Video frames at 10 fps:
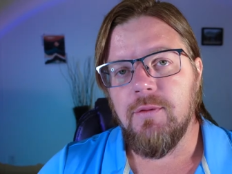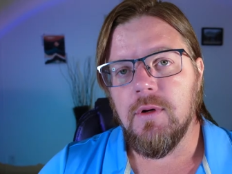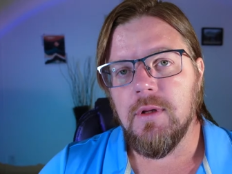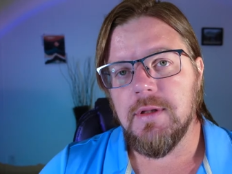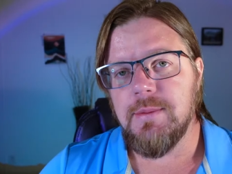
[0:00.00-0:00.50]

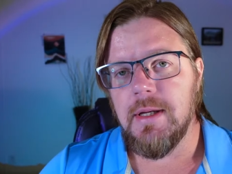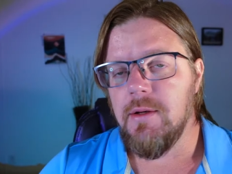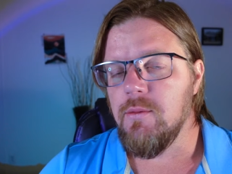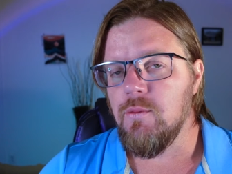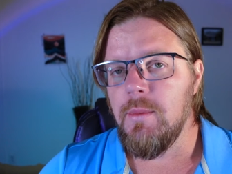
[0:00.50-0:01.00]
heard of this, but I
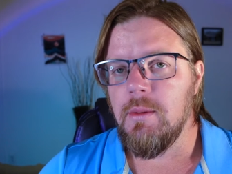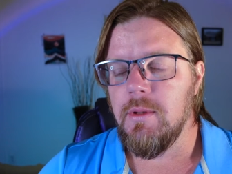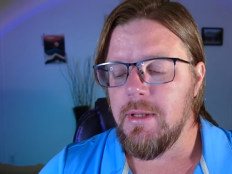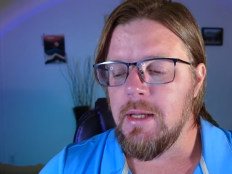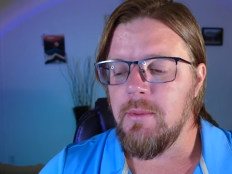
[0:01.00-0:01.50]
don't remember
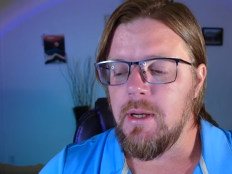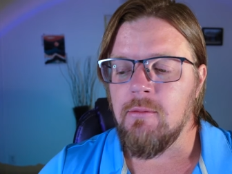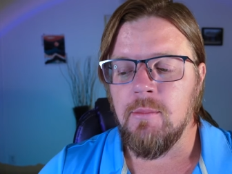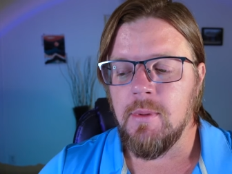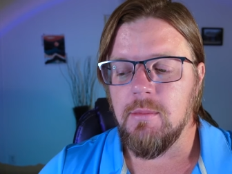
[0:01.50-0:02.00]
the name, but I
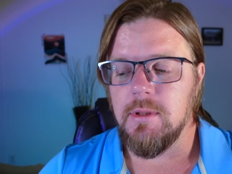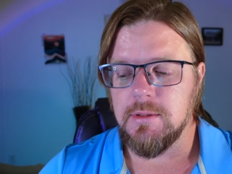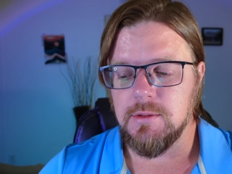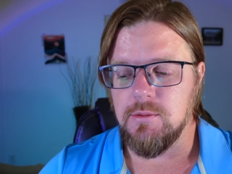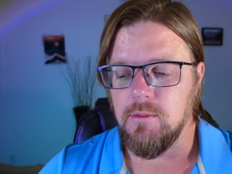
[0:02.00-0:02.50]
remember the
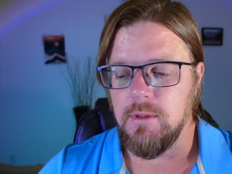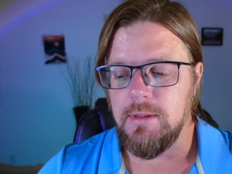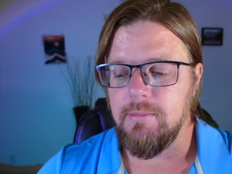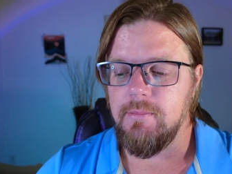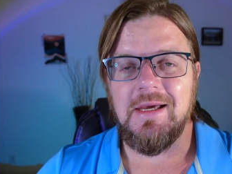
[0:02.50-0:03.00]

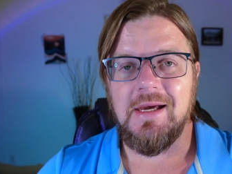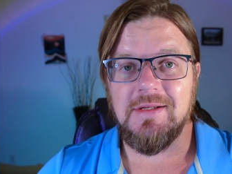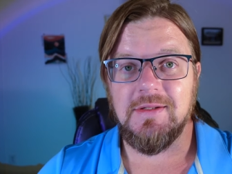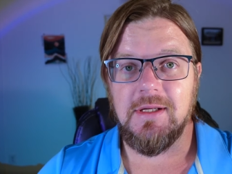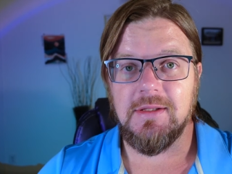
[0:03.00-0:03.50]
story.
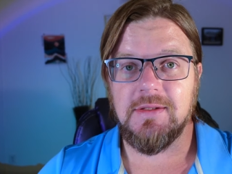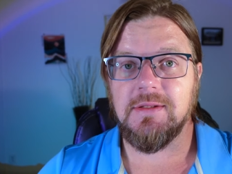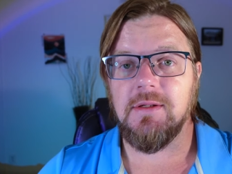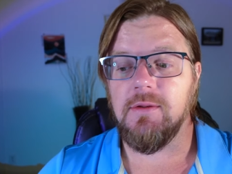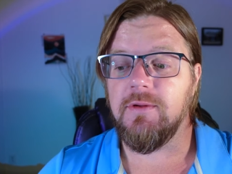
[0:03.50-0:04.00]
SS
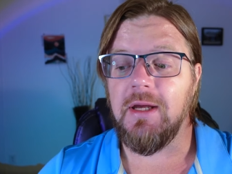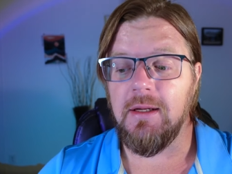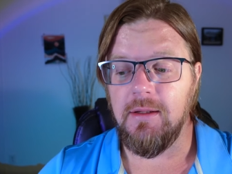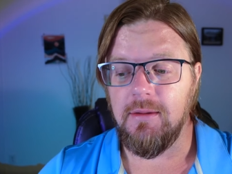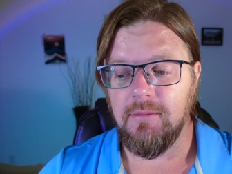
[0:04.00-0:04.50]

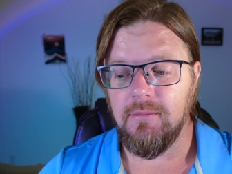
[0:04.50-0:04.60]
Sultana.